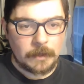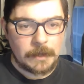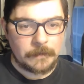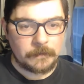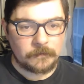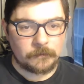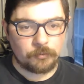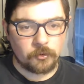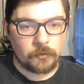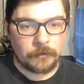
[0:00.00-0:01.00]
And this is
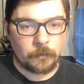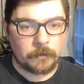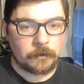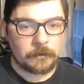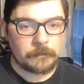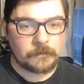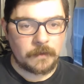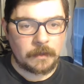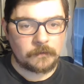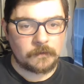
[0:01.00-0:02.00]
brewed with
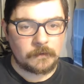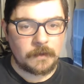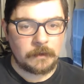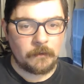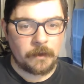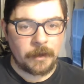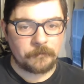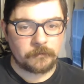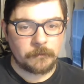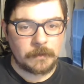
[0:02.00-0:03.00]
100% Centennial
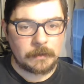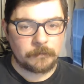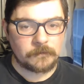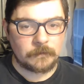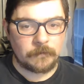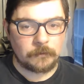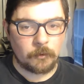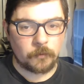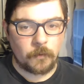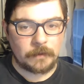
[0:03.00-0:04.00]
hops from the Pacific
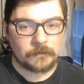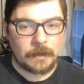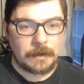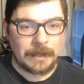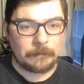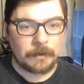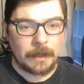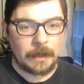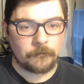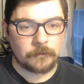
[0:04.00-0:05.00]
Northwest and named
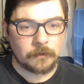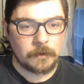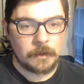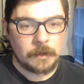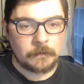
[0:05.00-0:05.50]
after